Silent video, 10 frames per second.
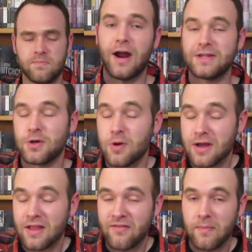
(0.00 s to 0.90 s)
All right, so what I
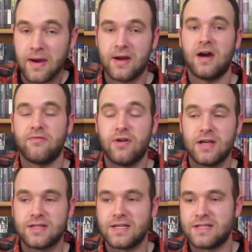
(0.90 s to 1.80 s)
love about Hot
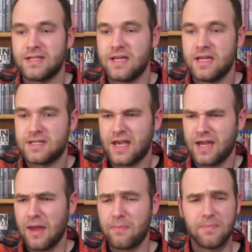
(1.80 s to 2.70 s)
Fuzz is it is like
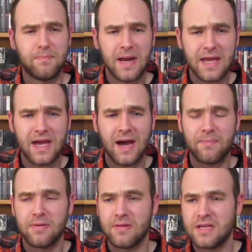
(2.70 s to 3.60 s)
a buddy
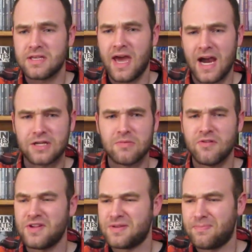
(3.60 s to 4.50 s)
cop police action
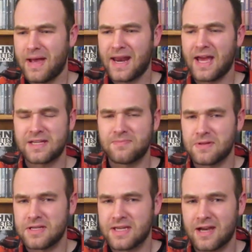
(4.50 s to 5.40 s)
movie. It's a badass
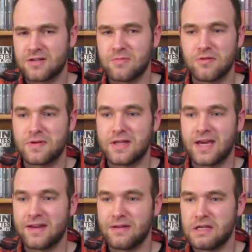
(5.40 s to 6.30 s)
police action movie
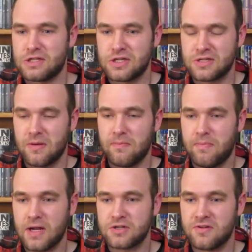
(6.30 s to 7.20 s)
that is just a
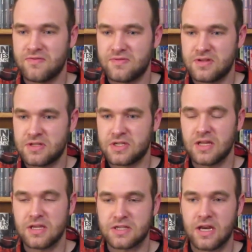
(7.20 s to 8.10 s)
bunch of
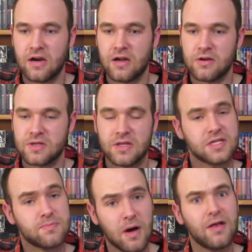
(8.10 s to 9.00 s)
silly scenarios in this
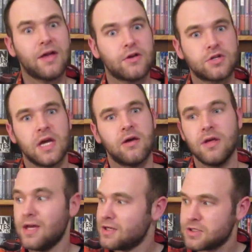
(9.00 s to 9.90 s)
small English town,
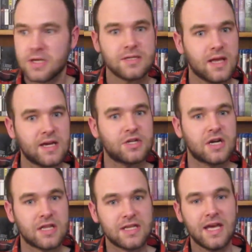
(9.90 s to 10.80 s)
just like Shaun
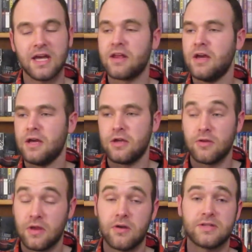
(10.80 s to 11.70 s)
of the Dead. You'll
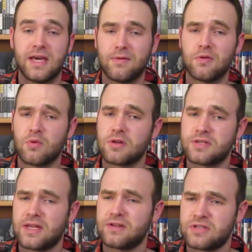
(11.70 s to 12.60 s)
notice that with World's
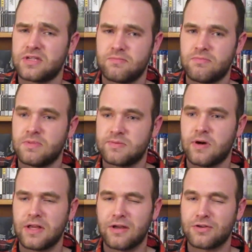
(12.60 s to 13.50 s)
End, there's this
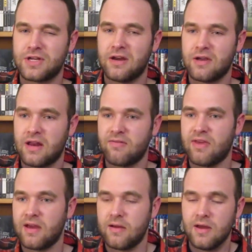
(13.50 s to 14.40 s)
small English town kind of
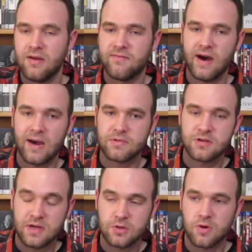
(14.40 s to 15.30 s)
thing vibe
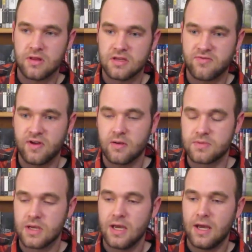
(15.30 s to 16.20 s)
to each one of these
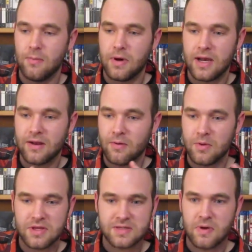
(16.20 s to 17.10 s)
films. But
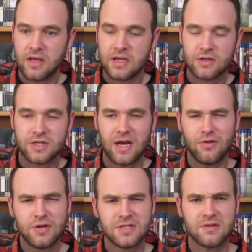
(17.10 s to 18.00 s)
with this small English town,
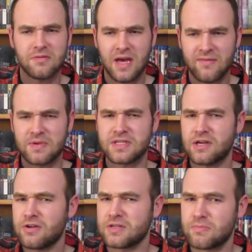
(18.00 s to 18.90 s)
there's a lot of
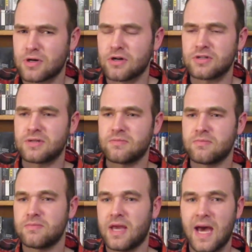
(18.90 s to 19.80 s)
mysterious murders
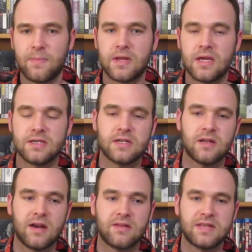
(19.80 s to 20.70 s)
and happenings, and a
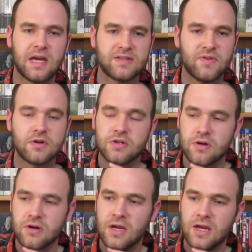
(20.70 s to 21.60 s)
lot of the townsfolk
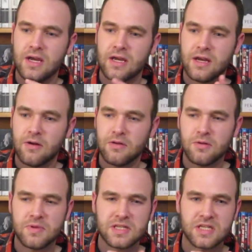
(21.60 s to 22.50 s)
are, you know, a
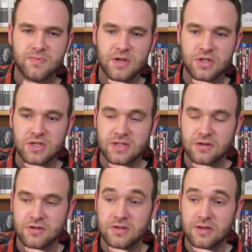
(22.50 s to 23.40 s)
little bit suspicious.
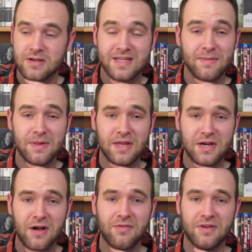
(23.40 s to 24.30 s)
There's Timothy
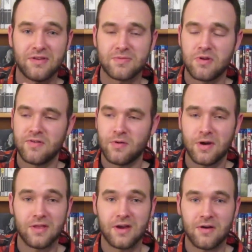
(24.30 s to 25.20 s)
Dalton in this movie,
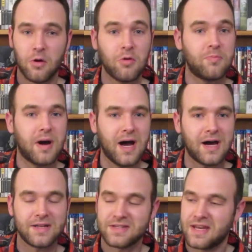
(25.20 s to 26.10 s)
one of the old
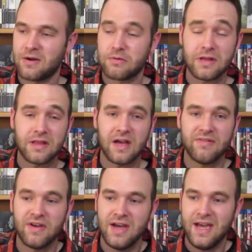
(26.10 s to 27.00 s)
Bonds that I really
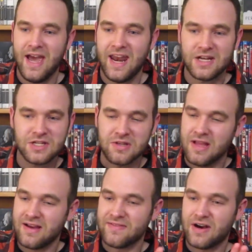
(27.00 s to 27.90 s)
love, and I just
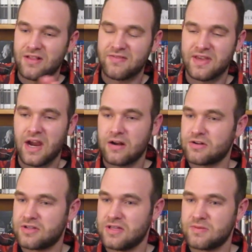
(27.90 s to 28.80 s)
love all of the
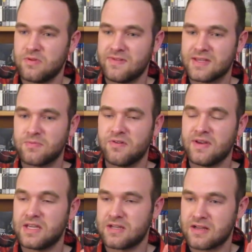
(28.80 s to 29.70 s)
characters in this movie. This
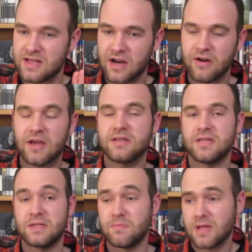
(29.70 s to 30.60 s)
movie is hilarious,
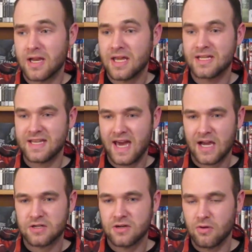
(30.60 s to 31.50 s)
it's bloody, it's
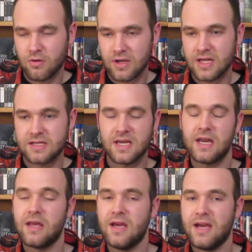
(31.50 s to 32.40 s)

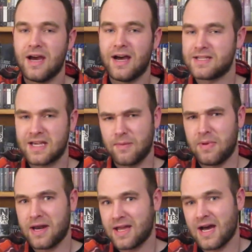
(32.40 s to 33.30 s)
action-oriented, it's like a
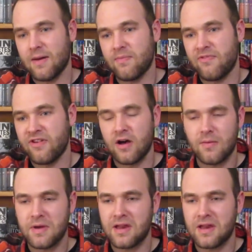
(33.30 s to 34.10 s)
buddy cop film.